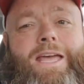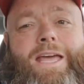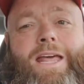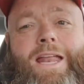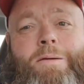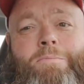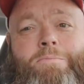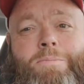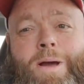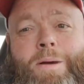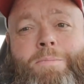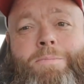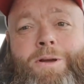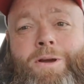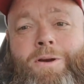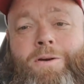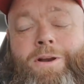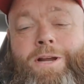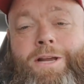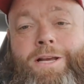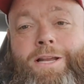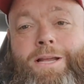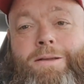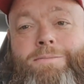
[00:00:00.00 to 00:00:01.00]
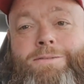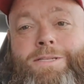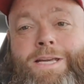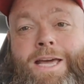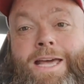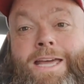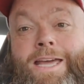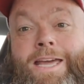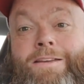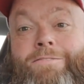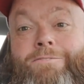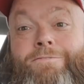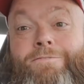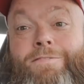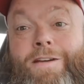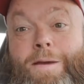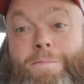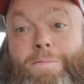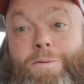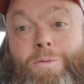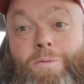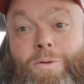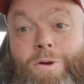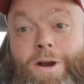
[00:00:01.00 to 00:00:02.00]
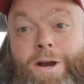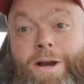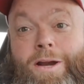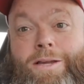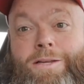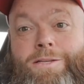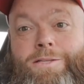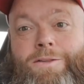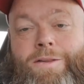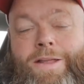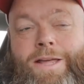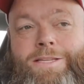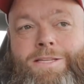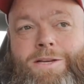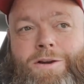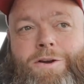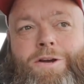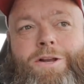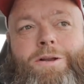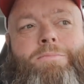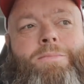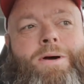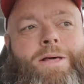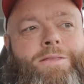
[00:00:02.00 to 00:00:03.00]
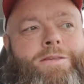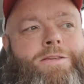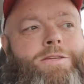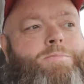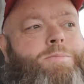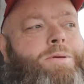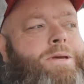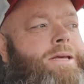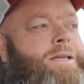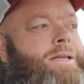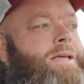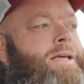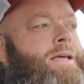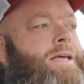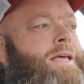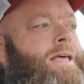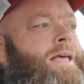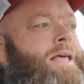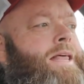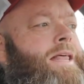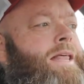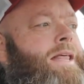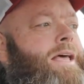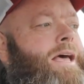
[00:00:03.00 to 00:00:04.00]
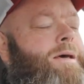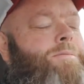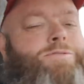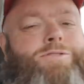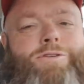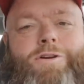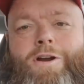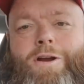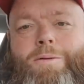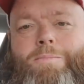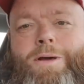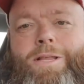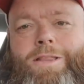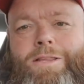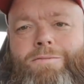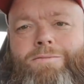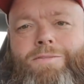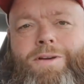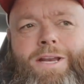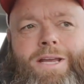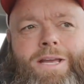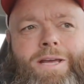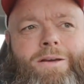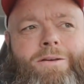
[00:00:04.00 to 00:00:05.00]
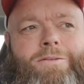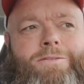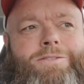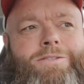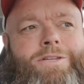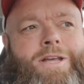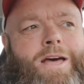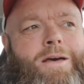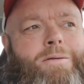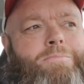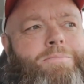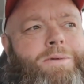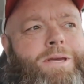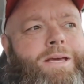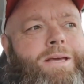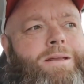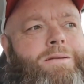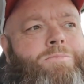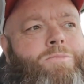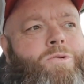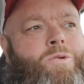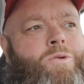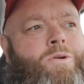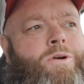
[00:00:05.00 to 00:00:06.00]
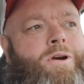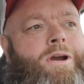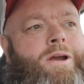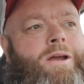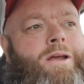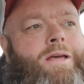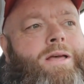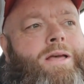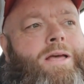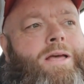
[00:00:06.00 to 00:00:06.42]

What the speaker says: I'm probably going to eclipse that in February. So that's how good a month it's been. I'm sorry about the videos not being more